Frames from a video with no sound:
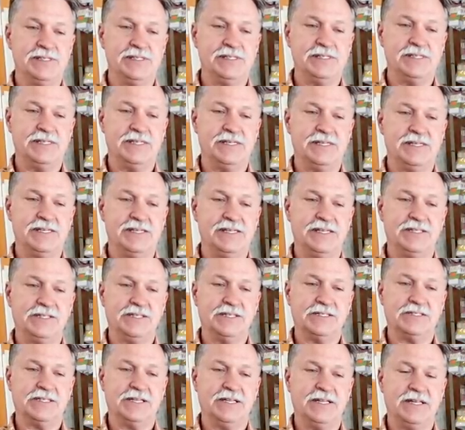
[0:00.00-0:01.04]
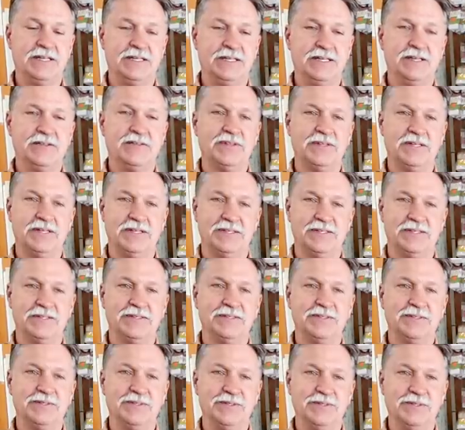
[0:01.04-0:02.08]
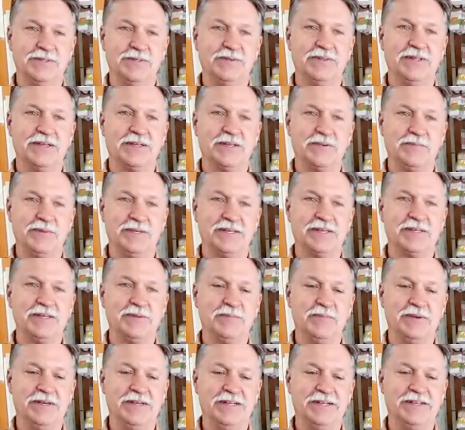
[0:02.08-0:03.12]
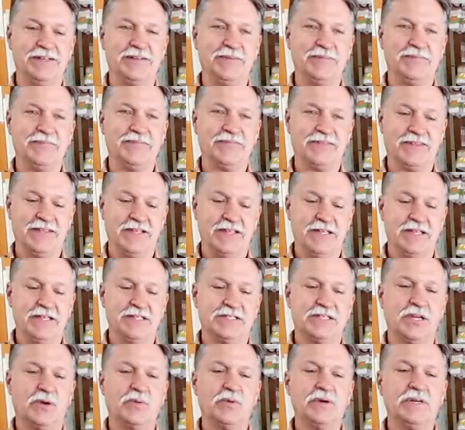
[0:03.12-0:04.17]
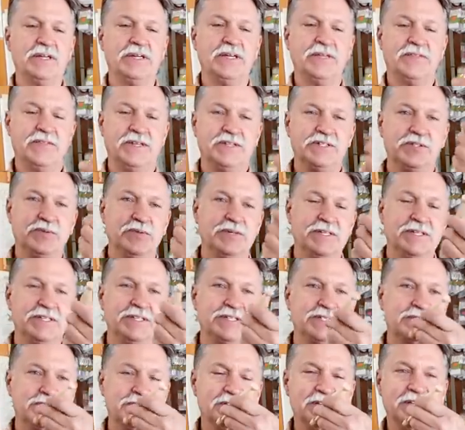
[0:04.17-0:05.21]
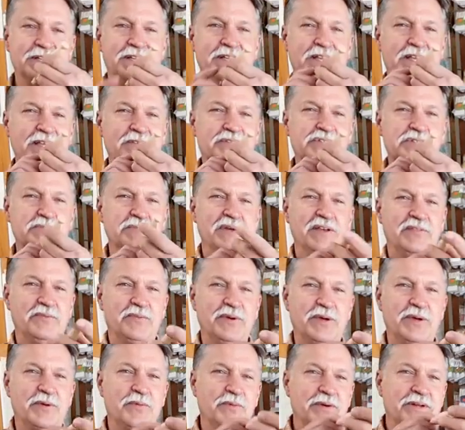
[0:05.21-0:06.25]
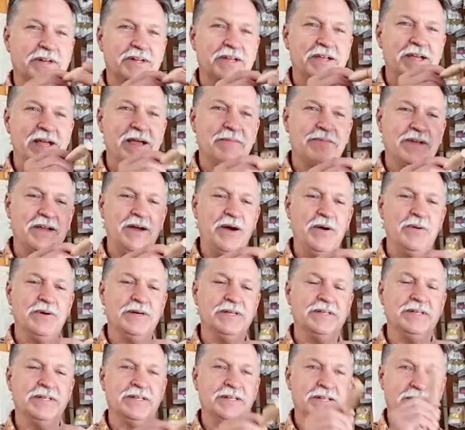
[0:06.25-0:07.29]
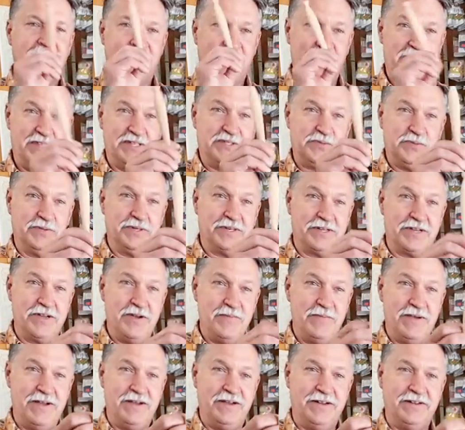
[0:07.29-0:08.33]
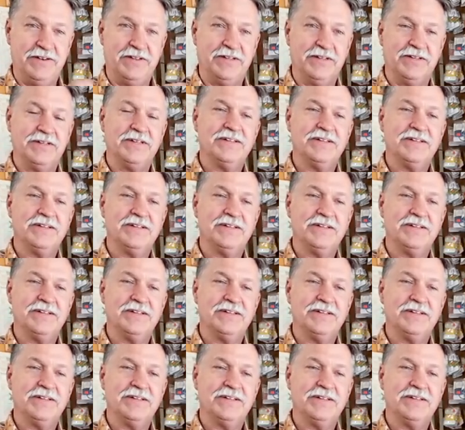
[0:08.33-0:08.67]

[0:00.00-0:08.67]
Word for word: And uh, I looked at that and I thought, ooh, that could be a good bait. So really this one is, if Smithwick would have kept going, this would have come out.